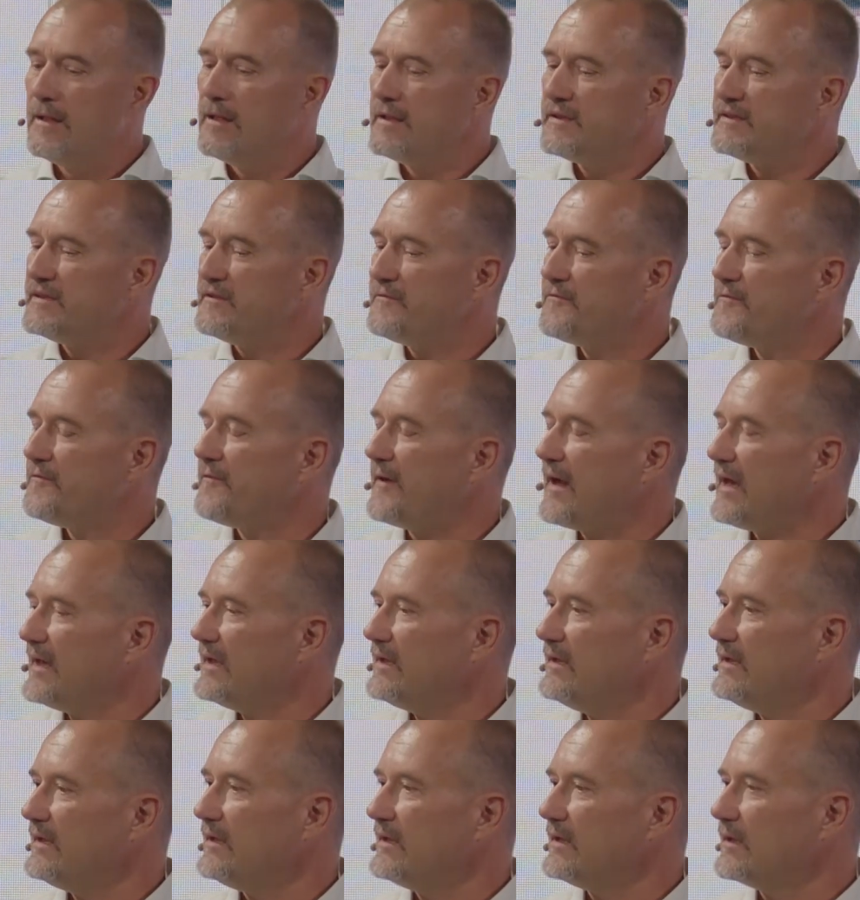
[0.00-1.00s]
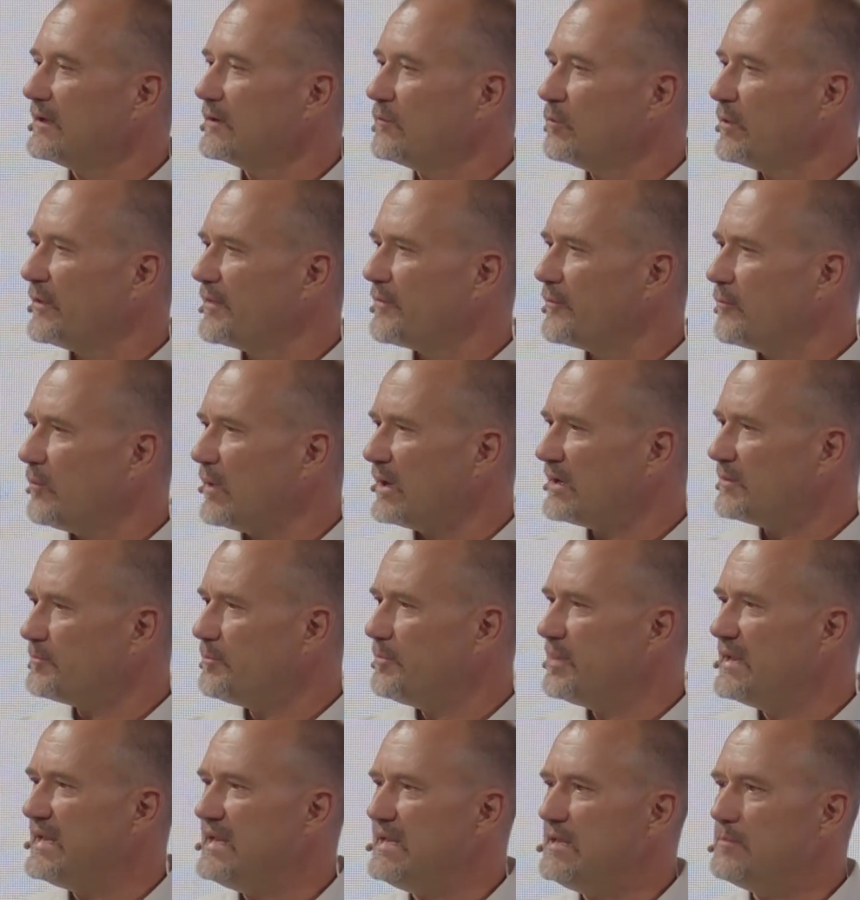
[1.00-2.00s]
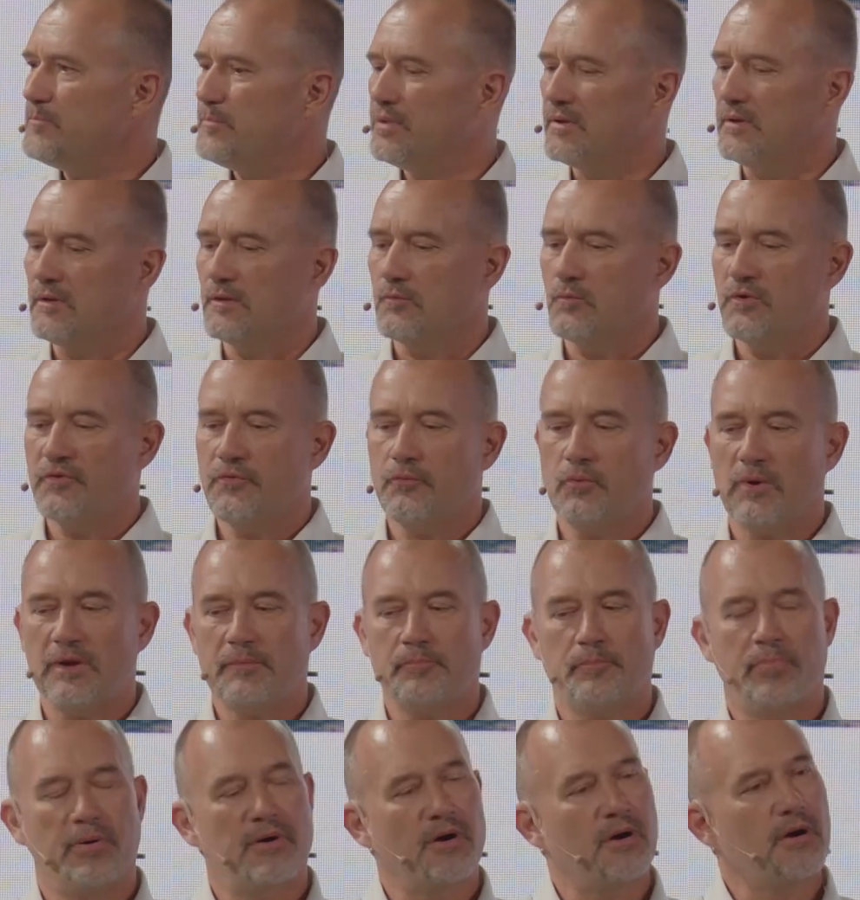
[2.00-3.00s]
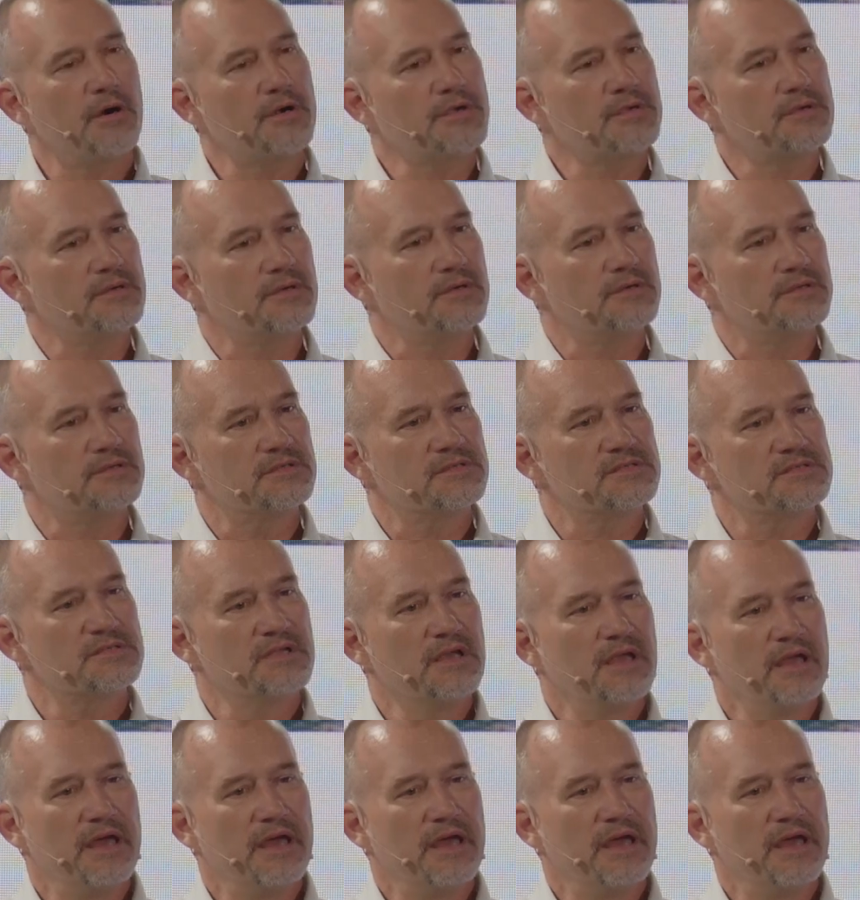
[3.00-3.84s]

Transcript: defining with what people, with what partners,